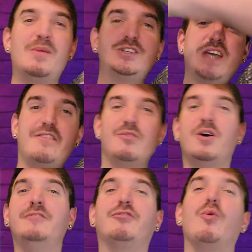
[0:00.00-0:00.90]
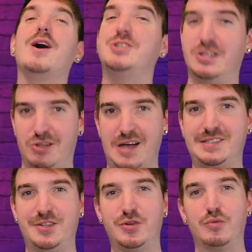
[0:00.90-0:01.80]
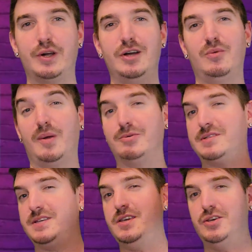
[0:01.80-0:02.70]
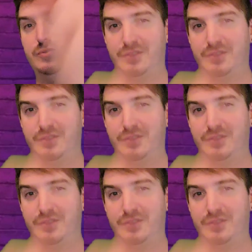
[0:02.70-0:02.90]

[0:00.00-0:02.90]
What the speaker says: much, everyone, for watching Lost in the Real. We will see you